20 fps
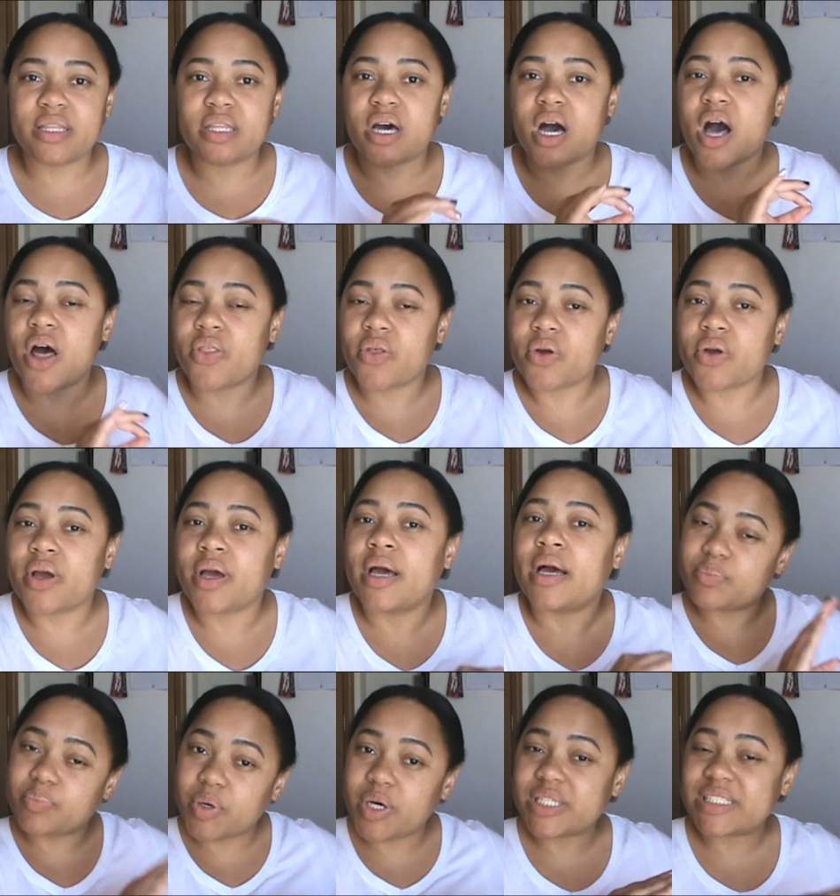the other
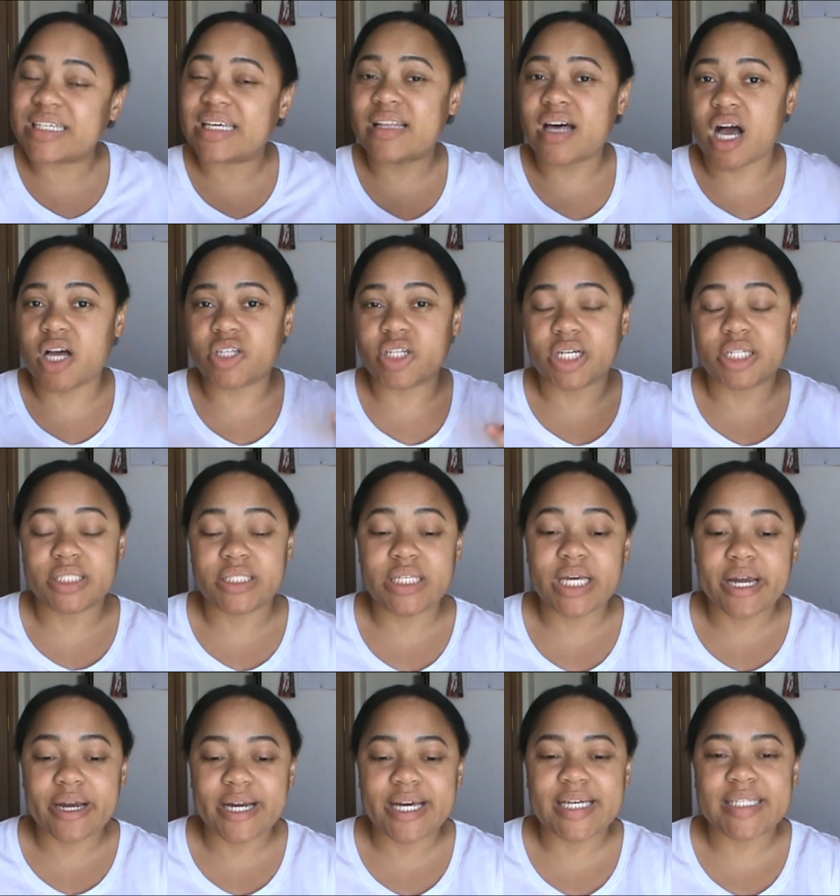books in the Hot Jocks
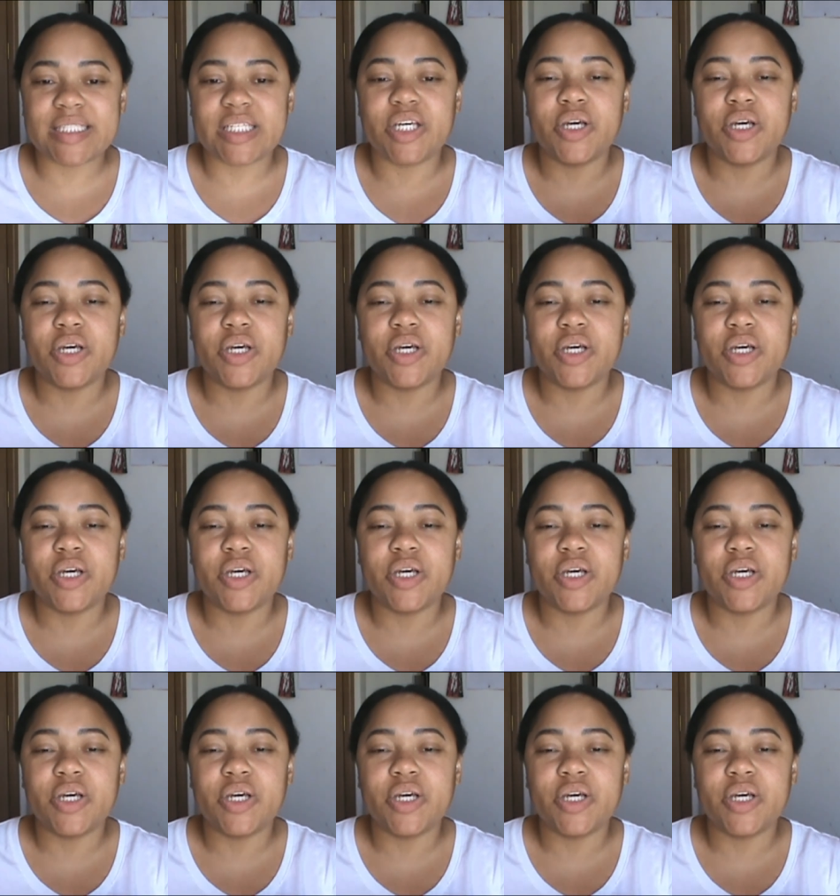series.